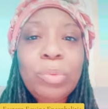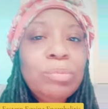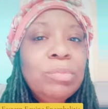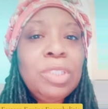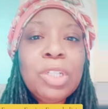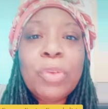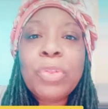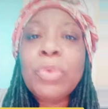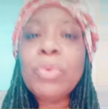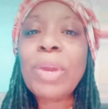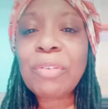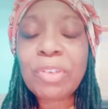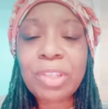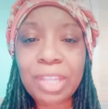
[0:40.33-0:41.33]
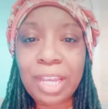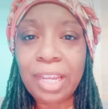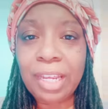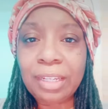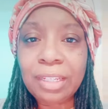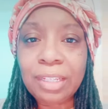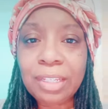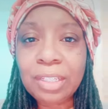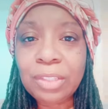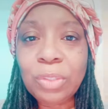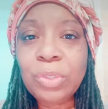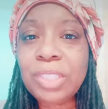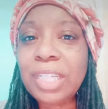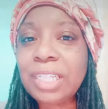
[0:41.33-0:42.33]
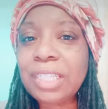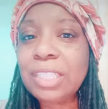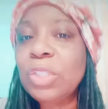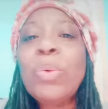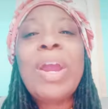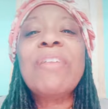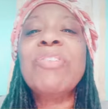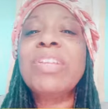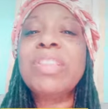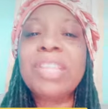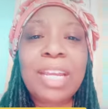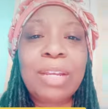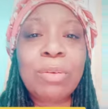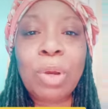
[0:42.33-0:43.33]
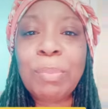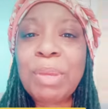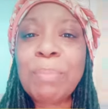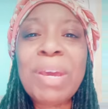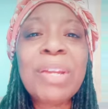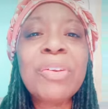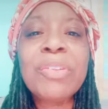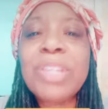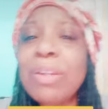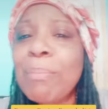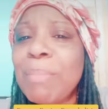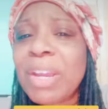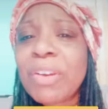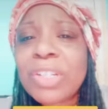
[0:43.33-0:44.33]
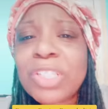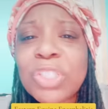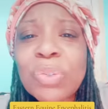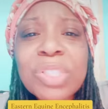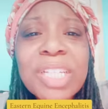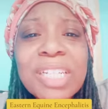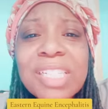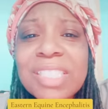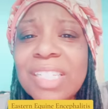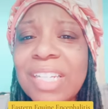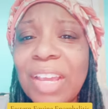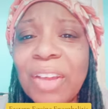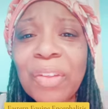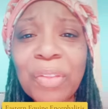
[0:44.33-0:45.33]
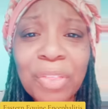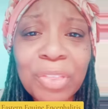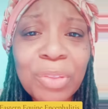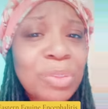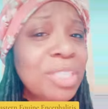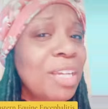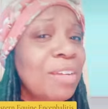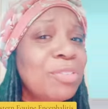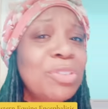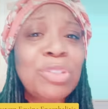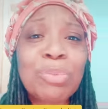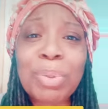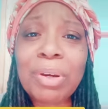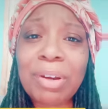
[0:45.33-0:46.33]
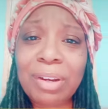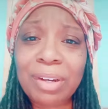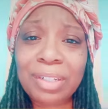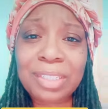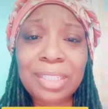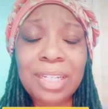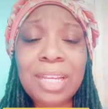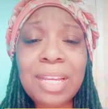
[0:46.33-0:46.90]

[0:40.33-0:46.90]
you know, through everything. Through sick through everything. I mean, better than a marriage, through sickness and health, through death do you part.